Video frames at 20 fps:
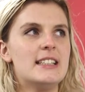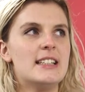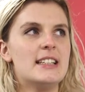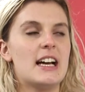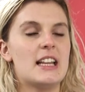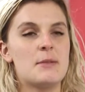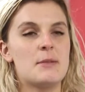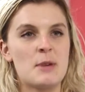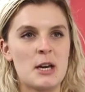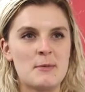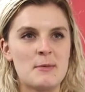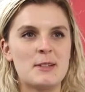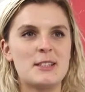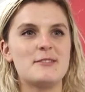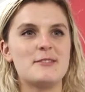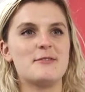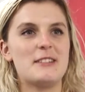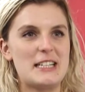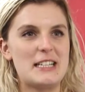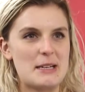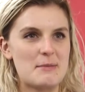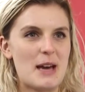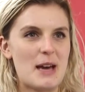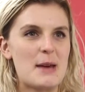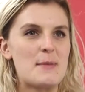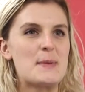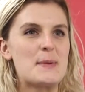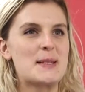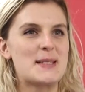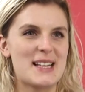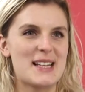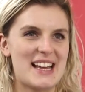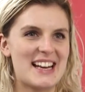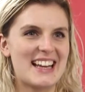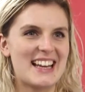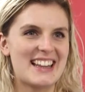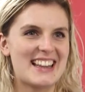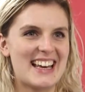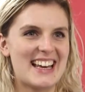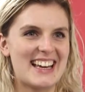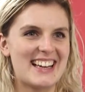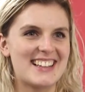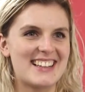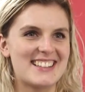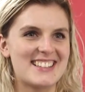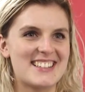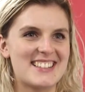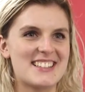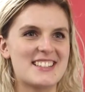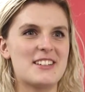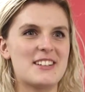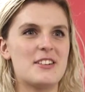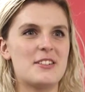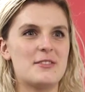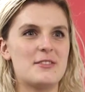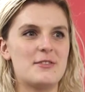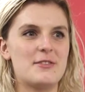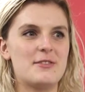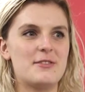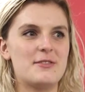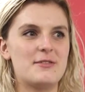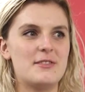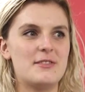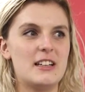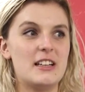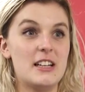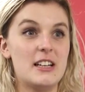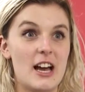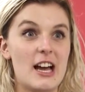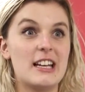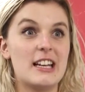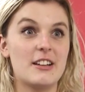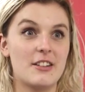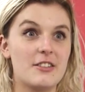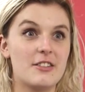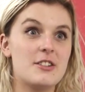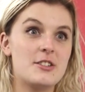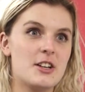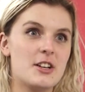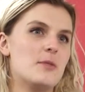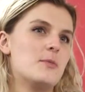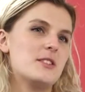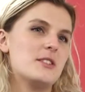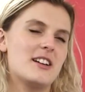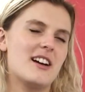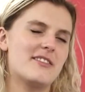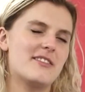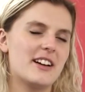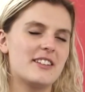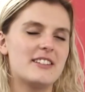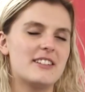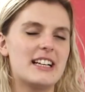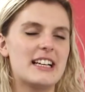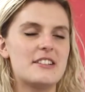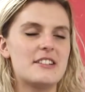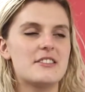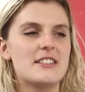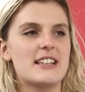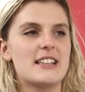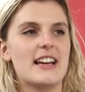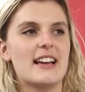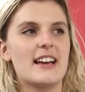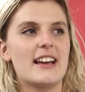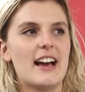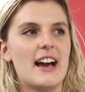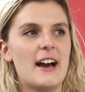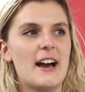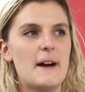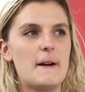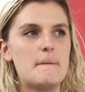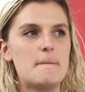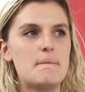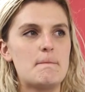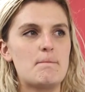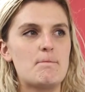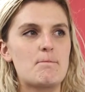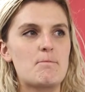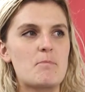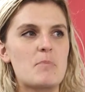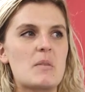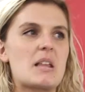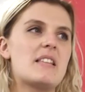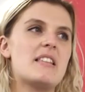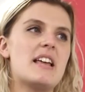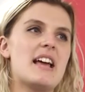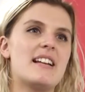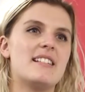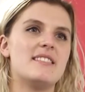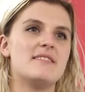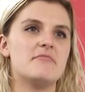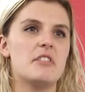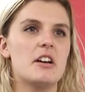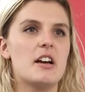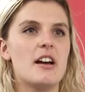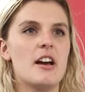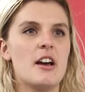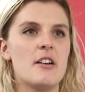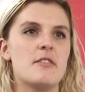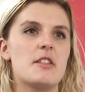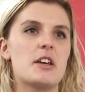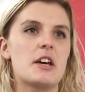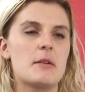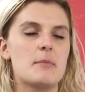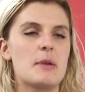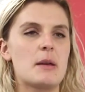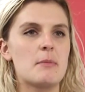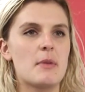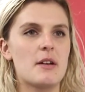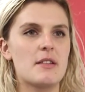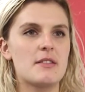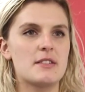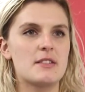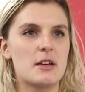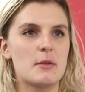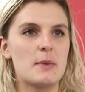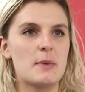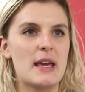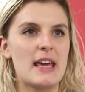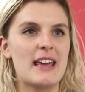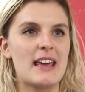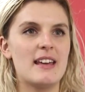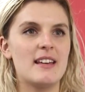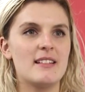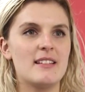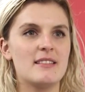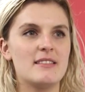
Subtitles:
at the moment, reading papers, learning things. It's a lot of learning on the job, which I find really interesting. And then over the coming months, I'll be